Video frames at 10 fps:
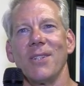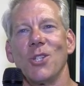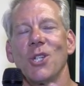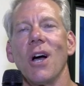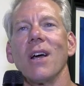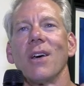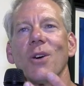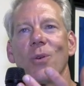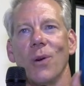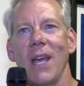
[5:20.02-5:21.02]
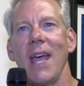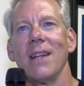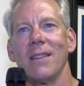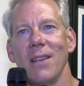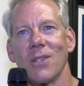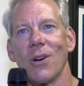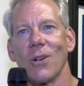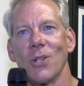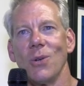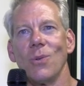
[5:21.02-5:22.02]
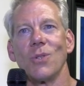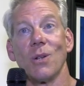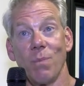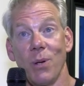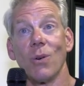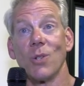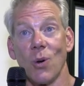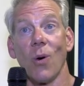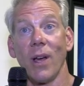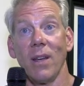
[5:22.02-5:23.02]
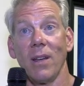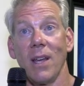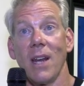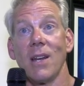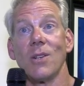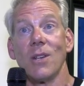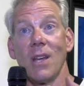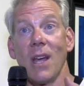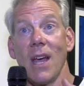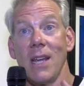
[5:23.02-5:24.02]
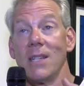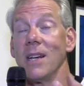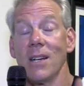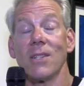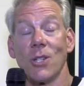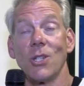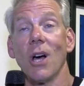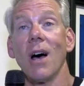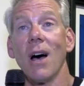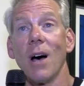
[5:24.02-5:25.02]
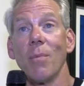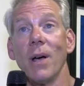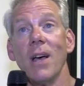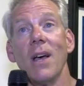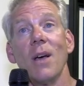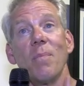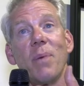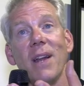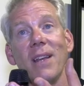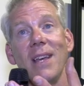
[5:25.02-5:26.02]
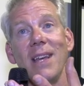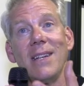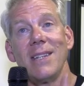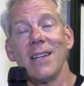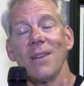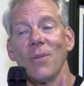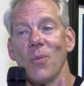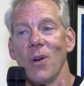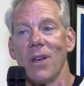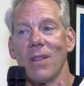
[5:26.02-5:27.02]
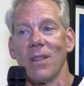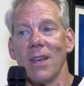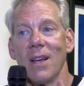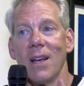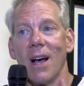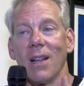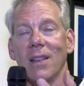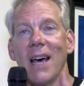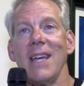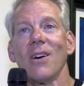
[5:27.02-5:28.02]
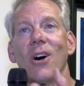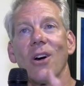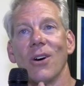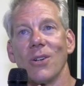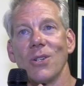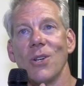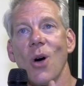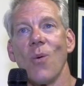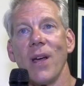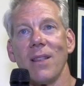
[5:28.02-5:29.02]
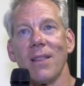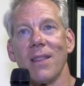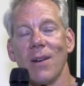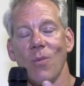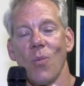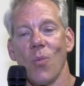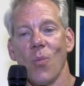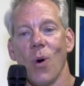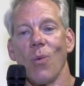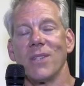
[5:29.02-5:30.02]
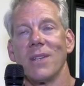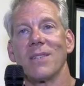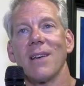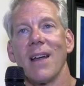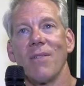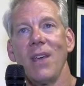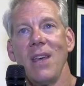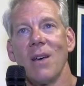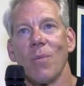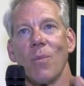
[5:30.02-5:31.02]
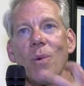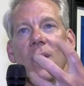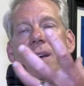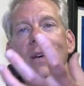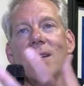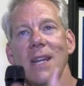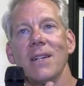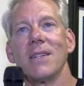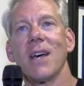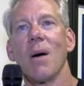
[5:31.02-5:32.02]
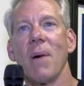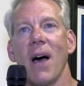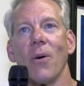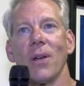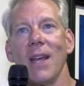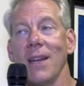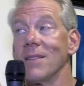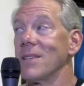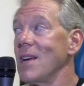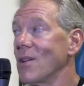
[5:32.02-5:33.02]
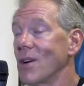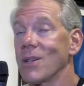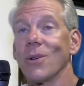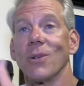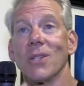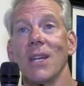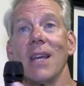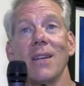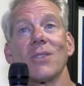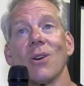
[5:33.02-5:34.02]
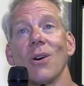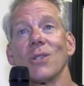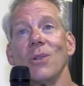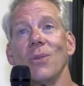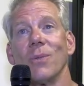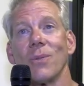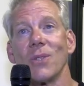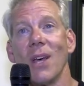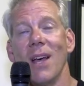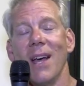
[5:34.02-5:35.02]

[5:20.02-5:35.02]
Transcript: Chuck created these cartoons in pure joy. And he did it as a job, but he did it with a light heart, knowing that what was inside of him needed to come out in his characters and in his cartoons.